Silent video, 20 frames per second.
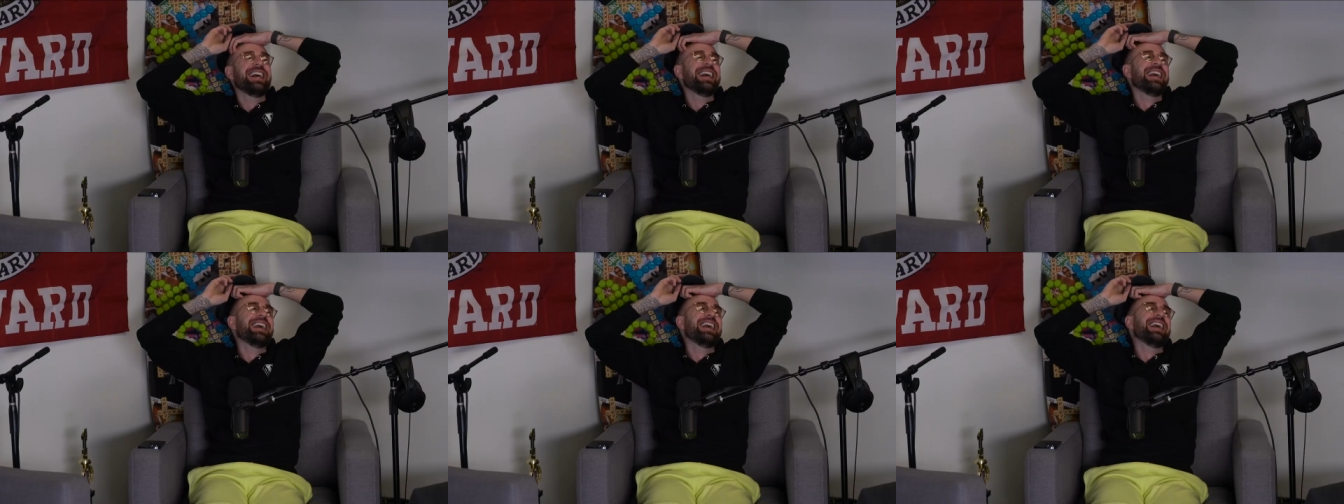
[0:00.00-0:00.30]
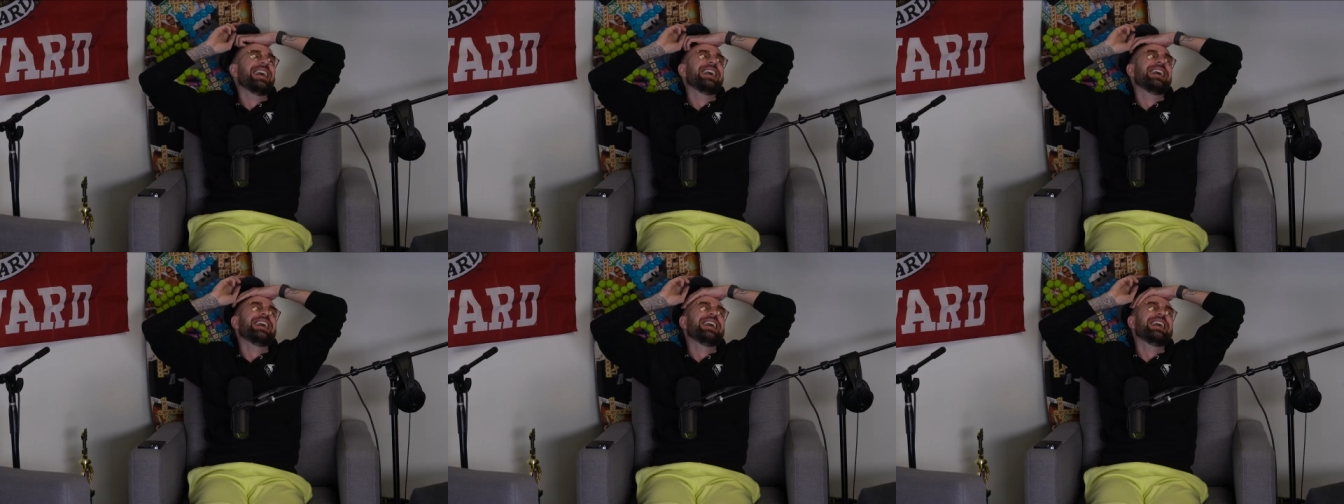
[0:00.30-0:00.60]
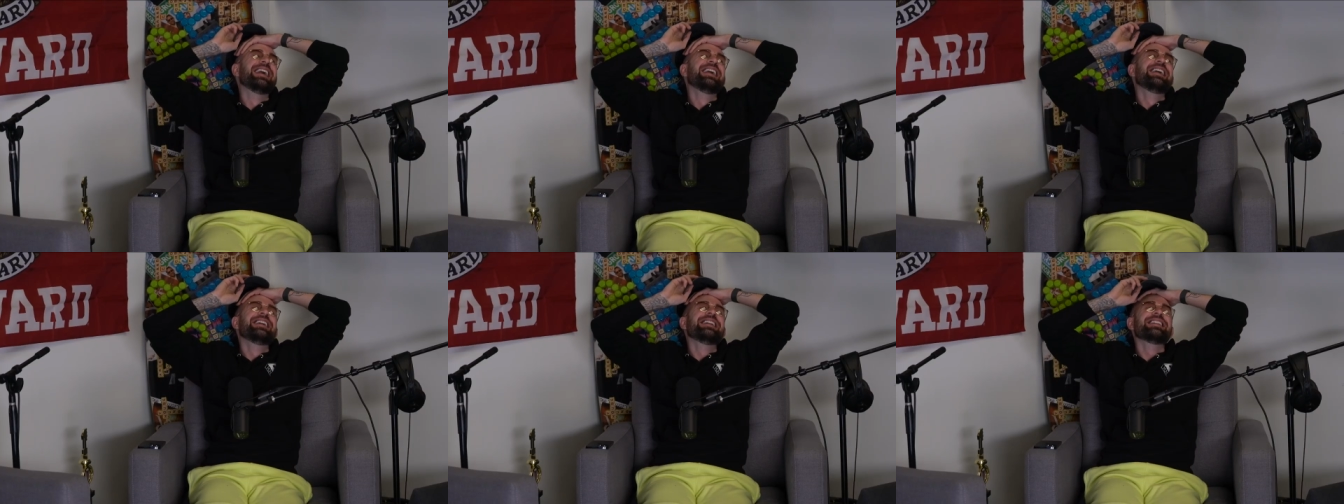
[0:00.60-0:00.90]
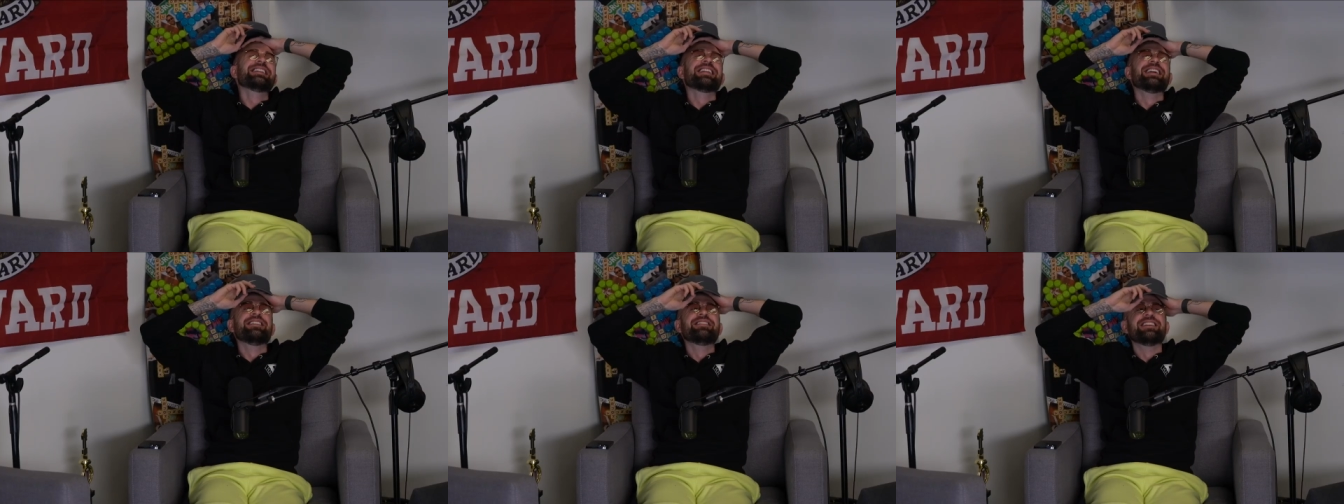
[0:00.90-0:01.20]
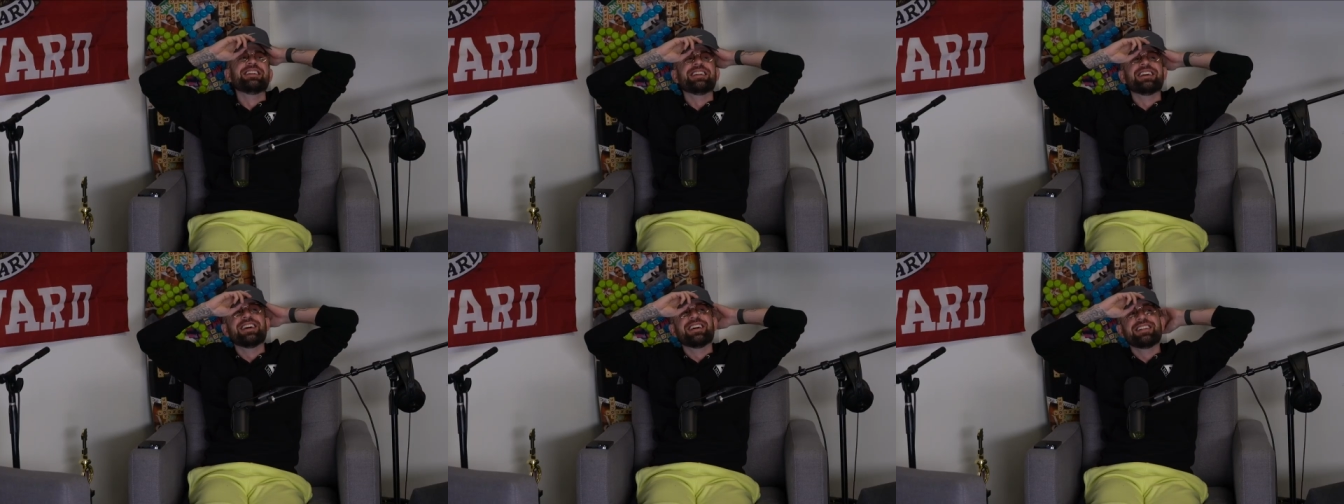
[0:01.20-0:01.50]
up.
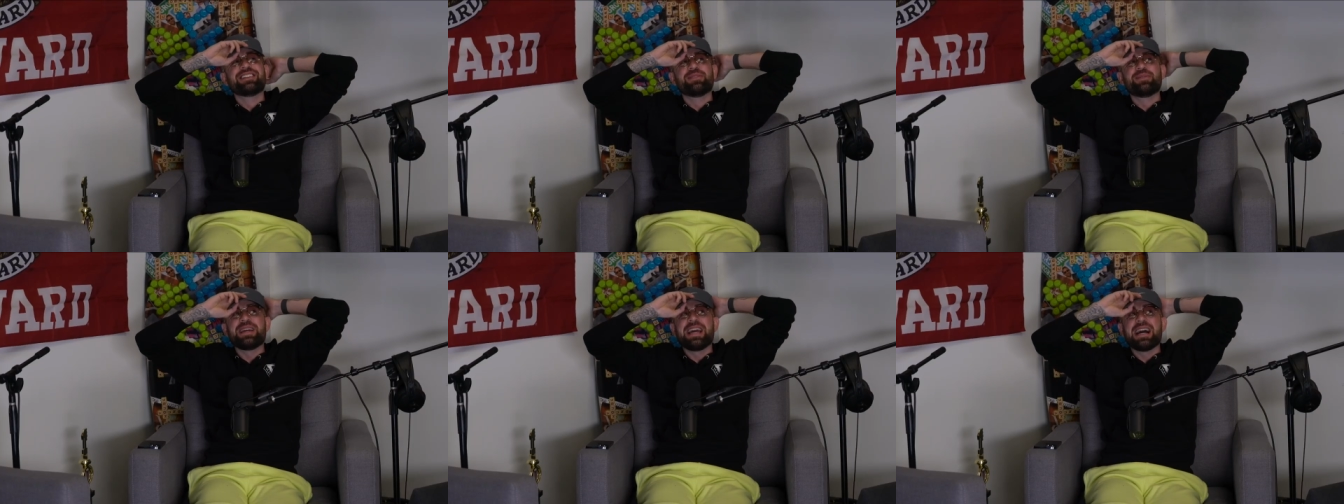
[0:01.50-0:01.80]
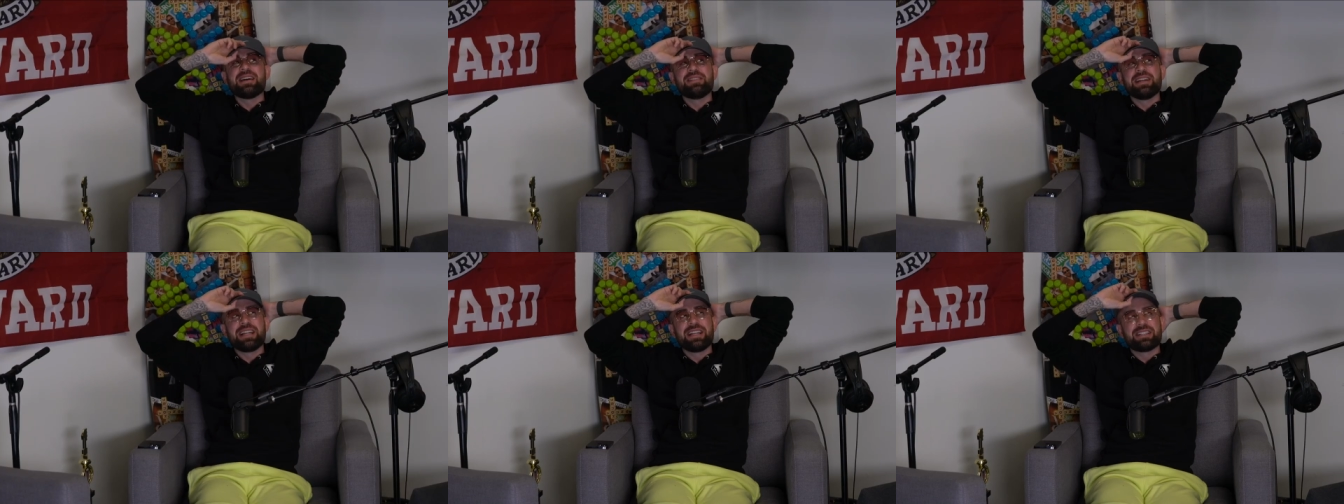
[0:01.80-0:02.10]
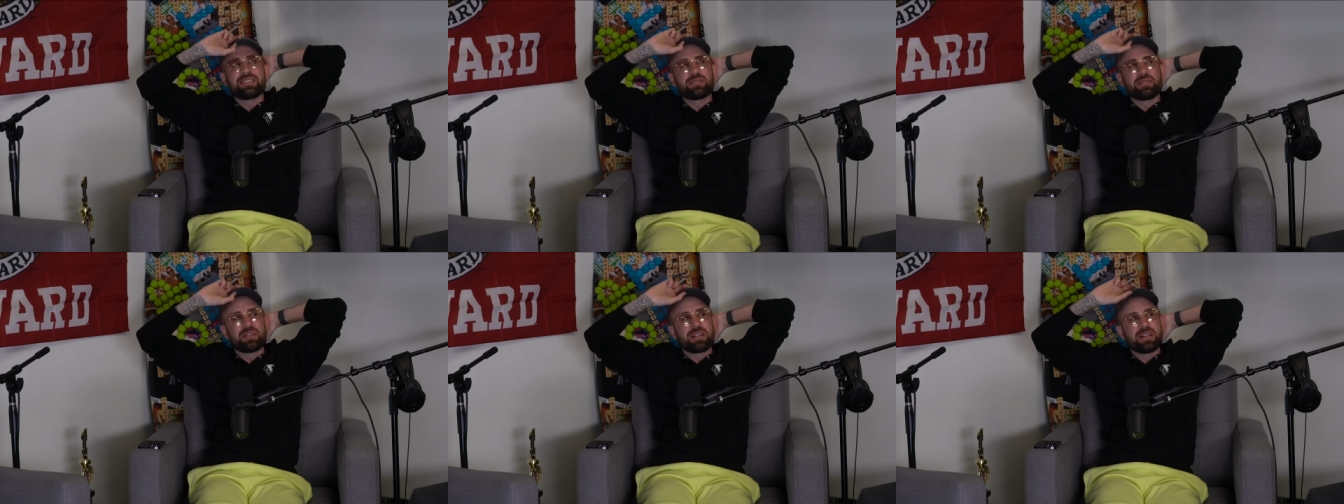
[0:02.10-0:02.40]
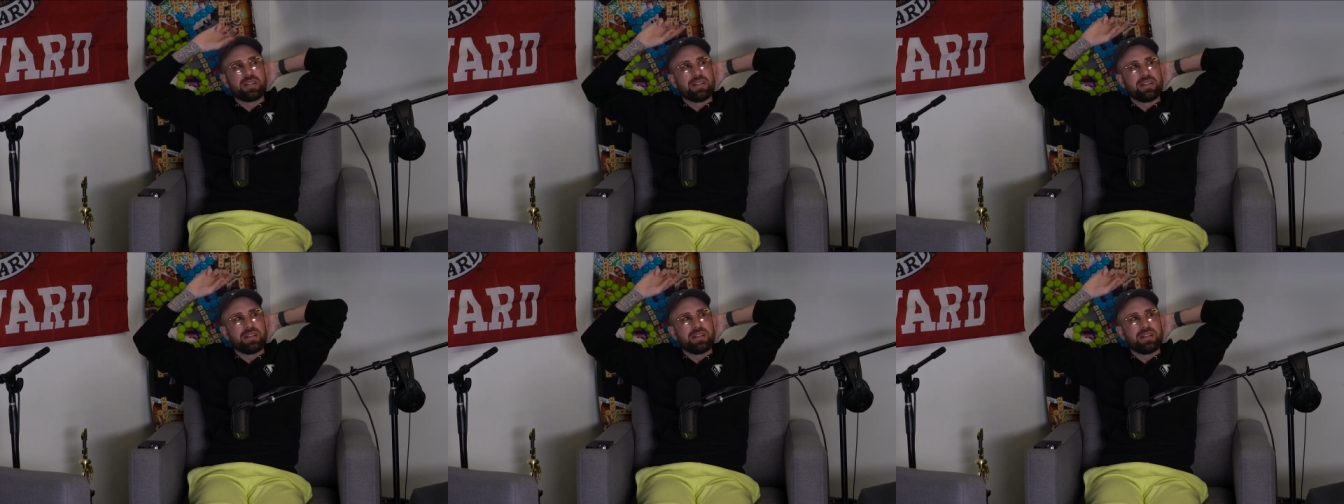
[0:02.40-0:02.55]
Love it. Uh, do we have any sort